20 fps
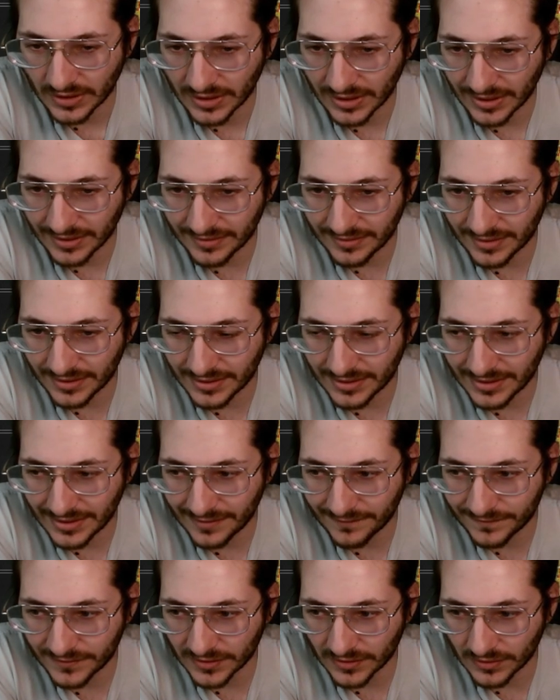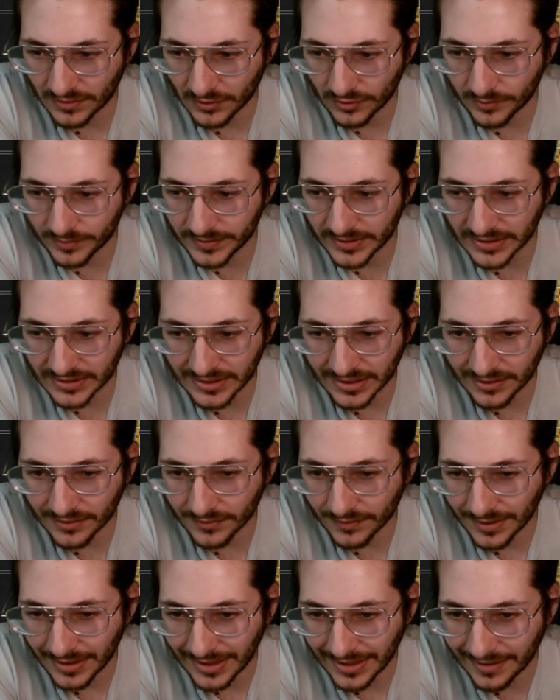I think I have to hope that they
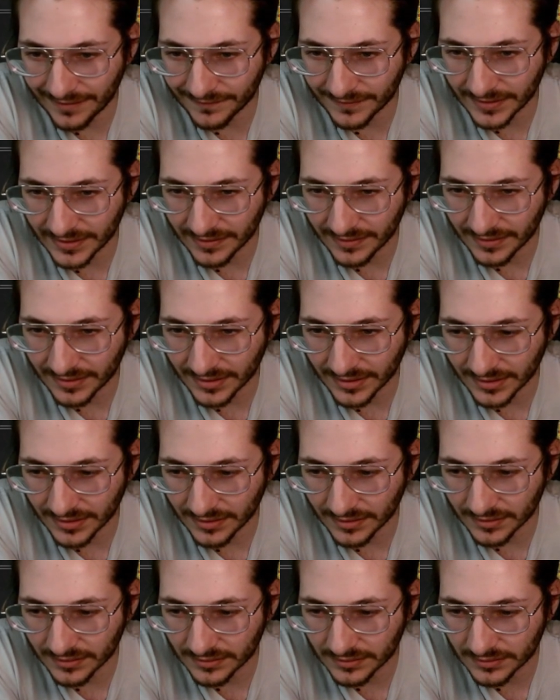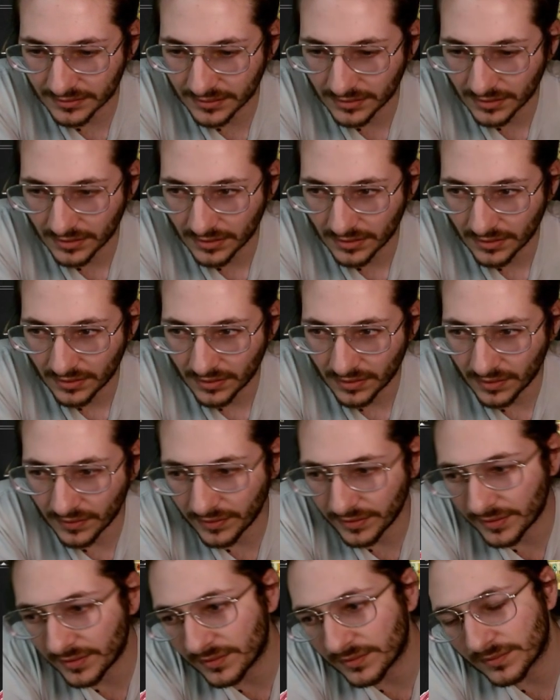don't have anything.
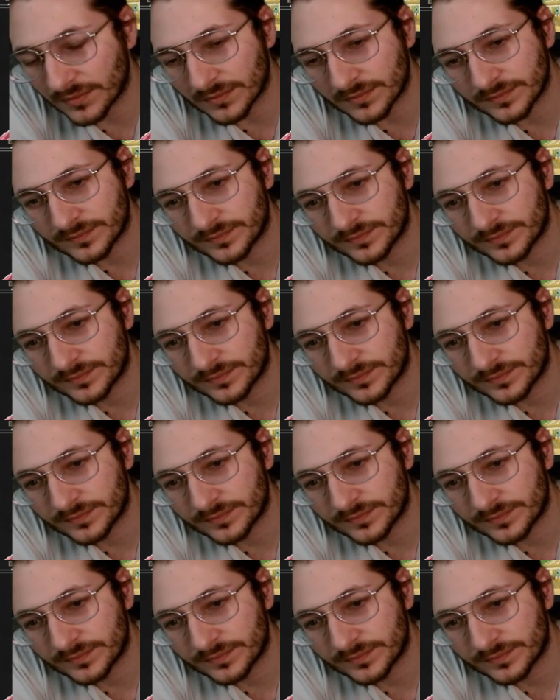Although...